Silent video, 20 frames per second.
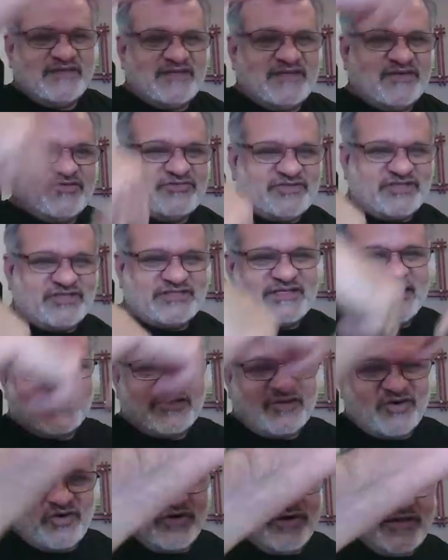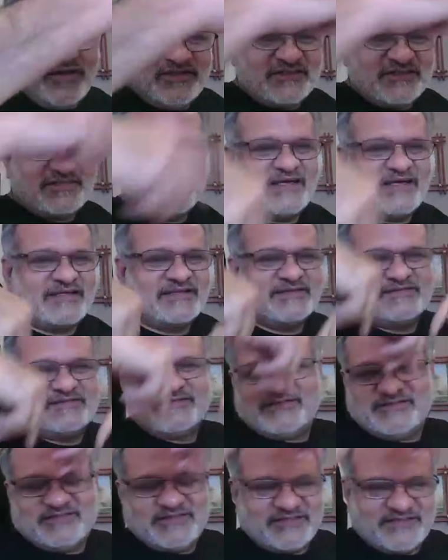they don't, just like the oil, just like
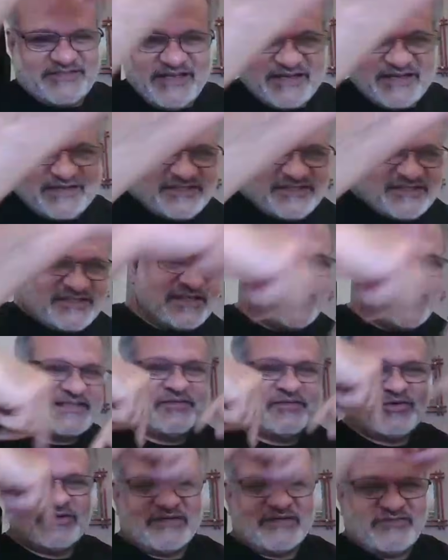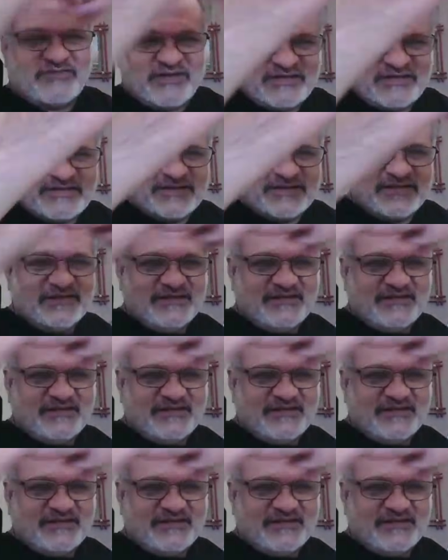the silk, just like the whatever else.